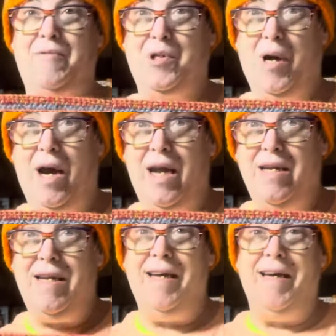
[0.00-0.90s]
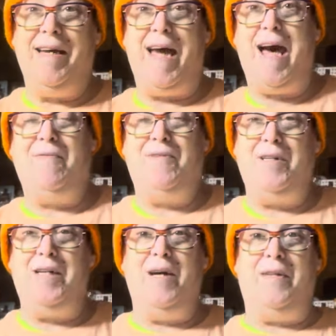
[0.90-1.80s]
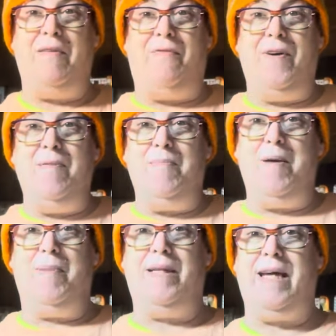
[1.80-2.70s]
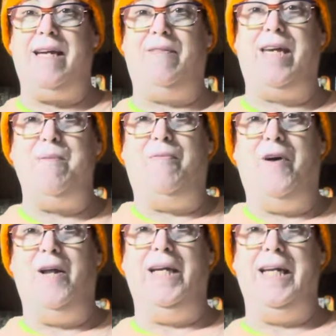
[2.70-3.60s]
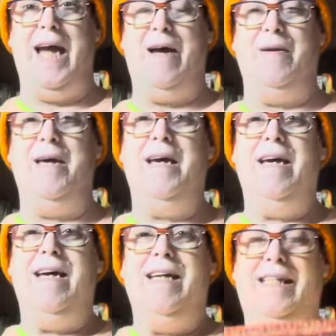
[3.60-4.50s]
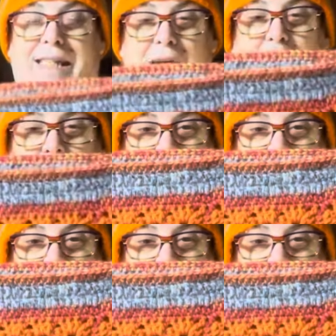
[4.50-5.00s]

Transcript: tried. After, you know, they fit me, but they keep falling down. So,